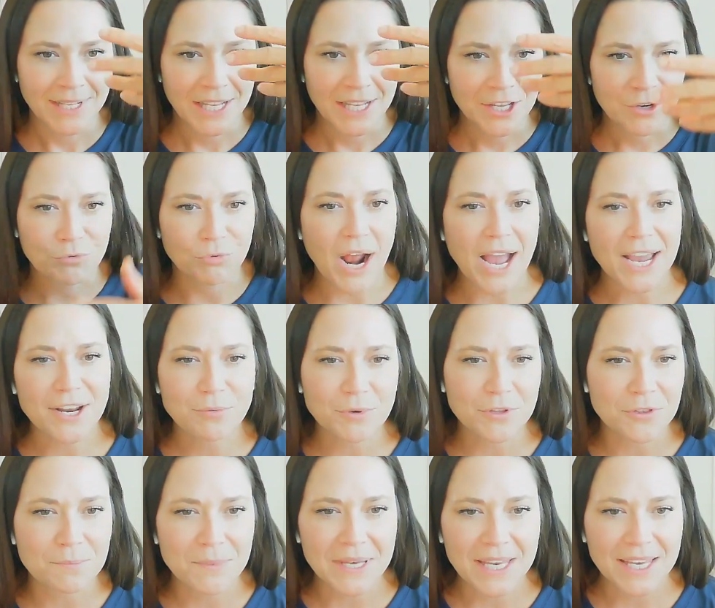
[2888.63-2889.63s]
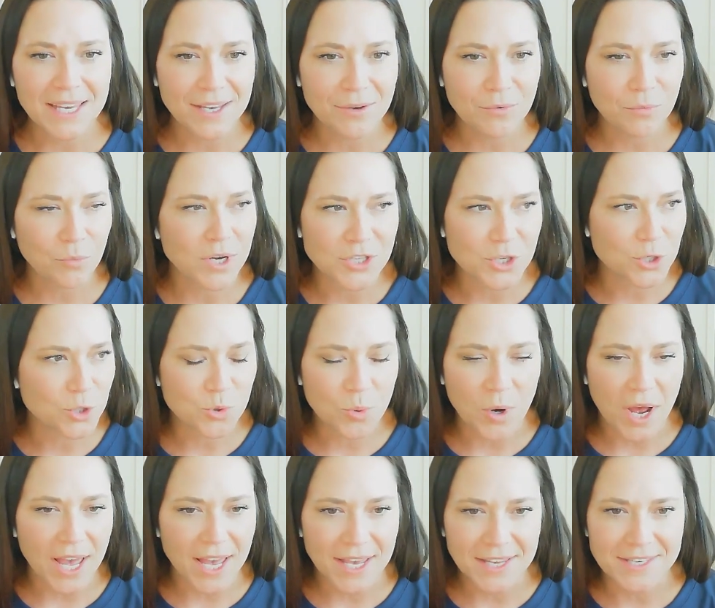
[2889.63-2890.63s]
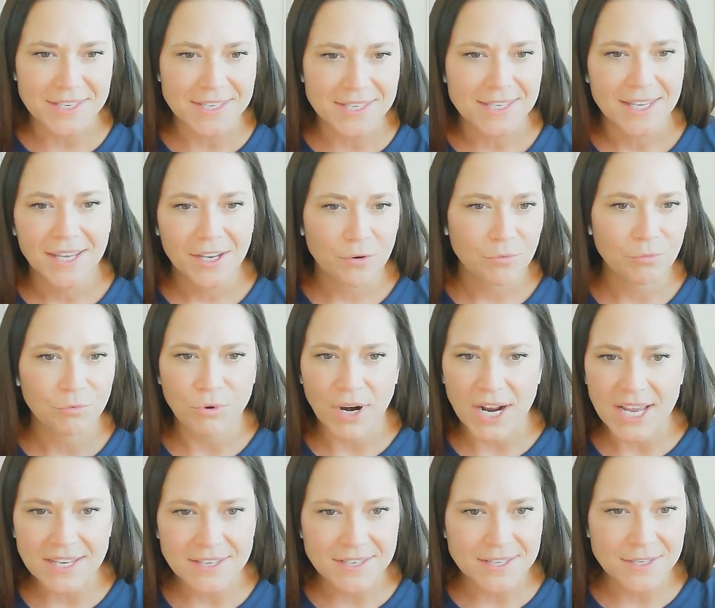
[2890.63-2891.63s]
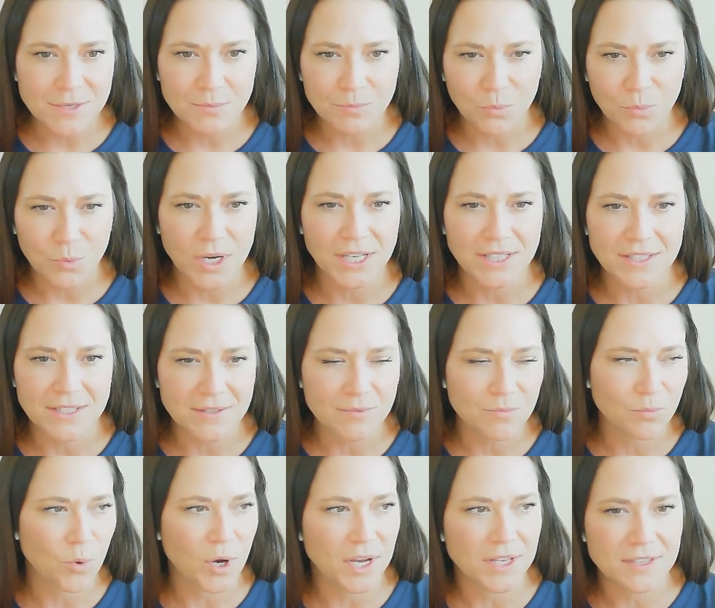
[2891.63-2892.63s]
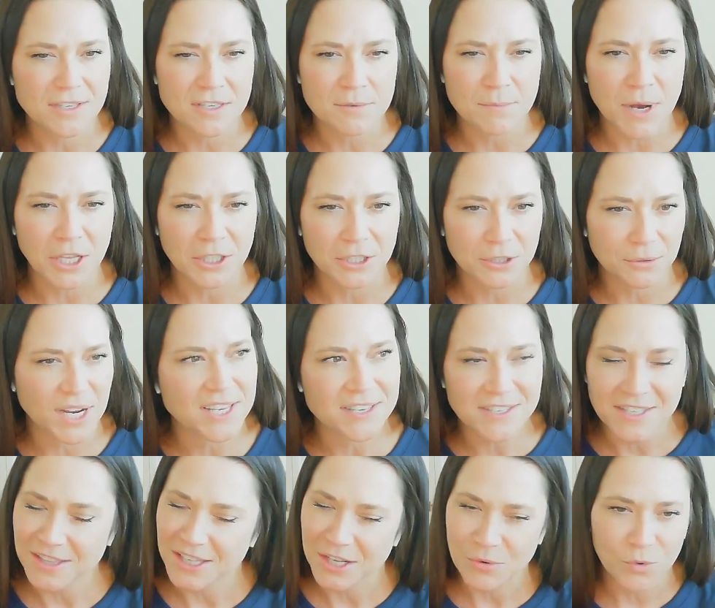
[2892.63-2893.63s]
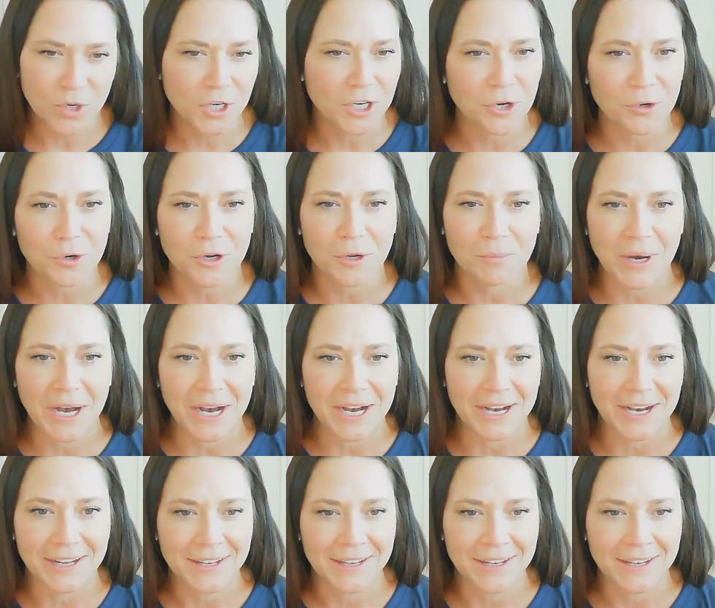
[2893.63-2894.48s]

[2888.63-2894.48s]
ride with me once or twice, race one smaller race, and then we're going to Baja.